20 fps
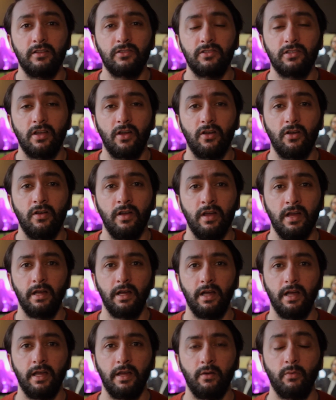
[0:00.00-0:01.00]
So
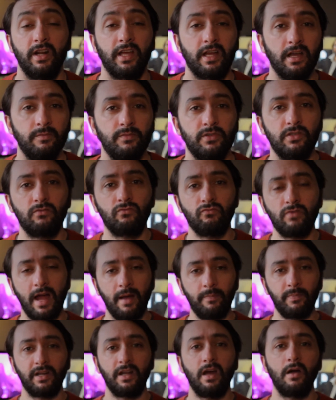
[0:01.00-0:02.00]
when it comes to
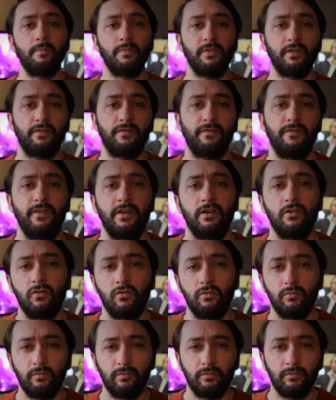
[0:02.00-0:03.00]
wrapping up the
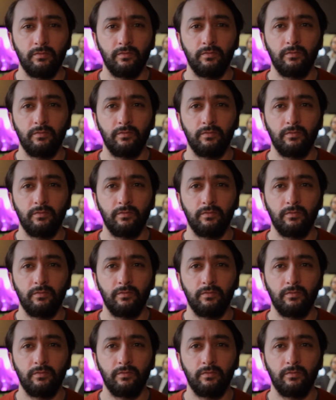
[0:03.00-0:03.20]
film,